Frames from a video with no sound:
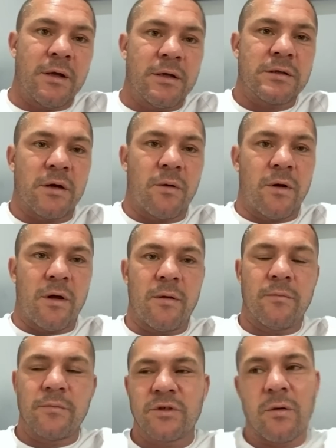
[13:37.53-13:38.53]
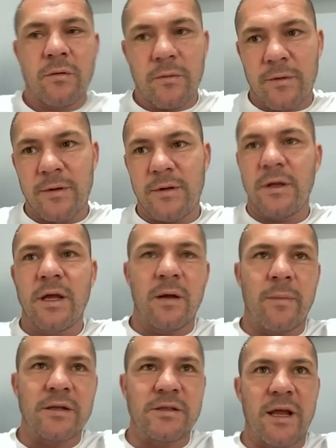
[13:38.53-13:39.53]
So um, so you can
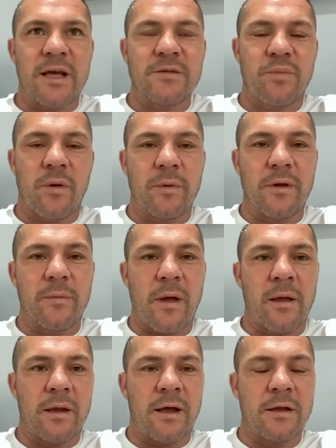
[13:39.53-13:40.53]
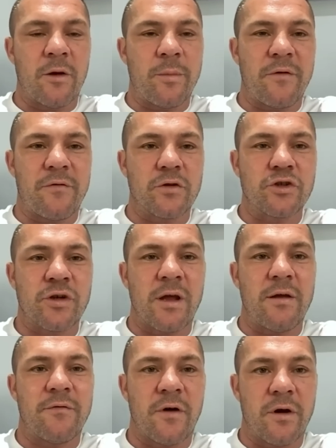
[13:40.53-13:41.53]
imagine it is probably a, a little bit
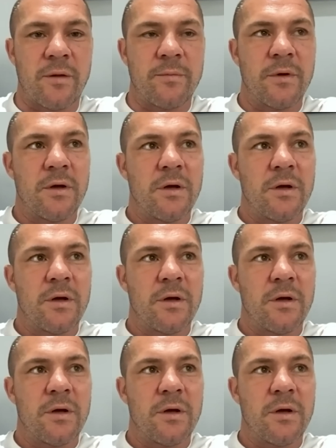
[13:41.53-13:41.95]
frustrating for him.